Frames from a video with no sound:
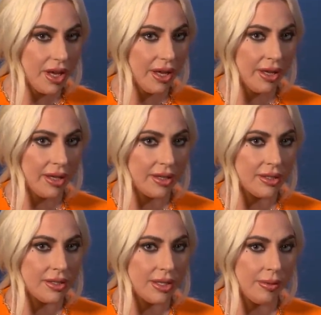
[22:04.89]

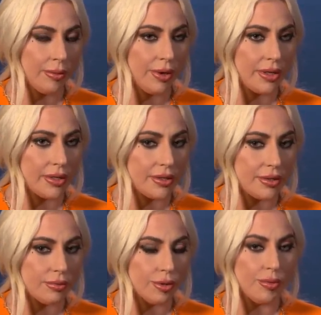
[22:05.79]
and it was
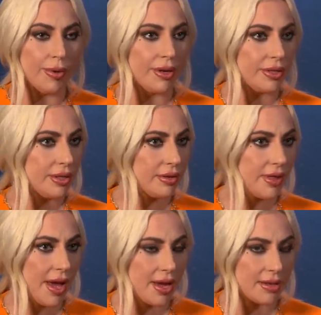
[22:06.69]
rumored
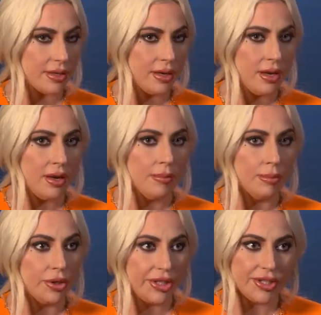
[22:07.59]
that
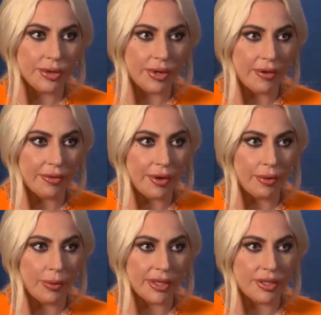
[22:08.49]
Maurizio never
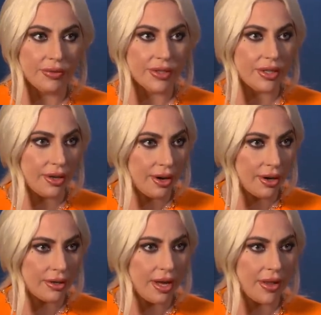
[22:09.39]
went to visit
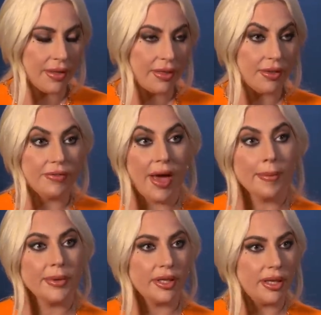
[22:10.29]
her and that the
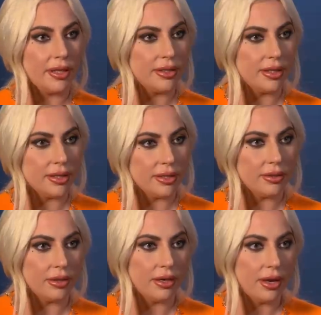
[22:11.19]
family didn't
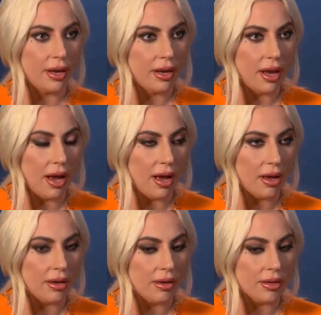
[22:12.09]
uh,
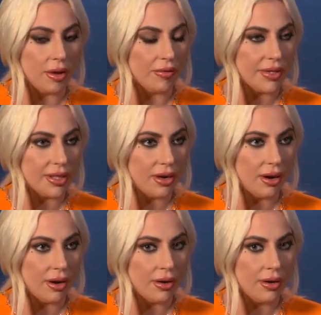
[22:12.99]
go visit
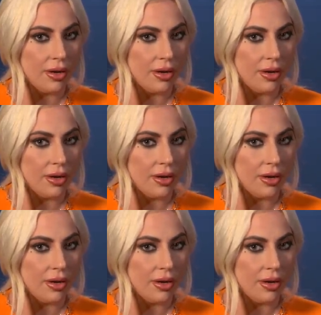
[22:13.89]
her.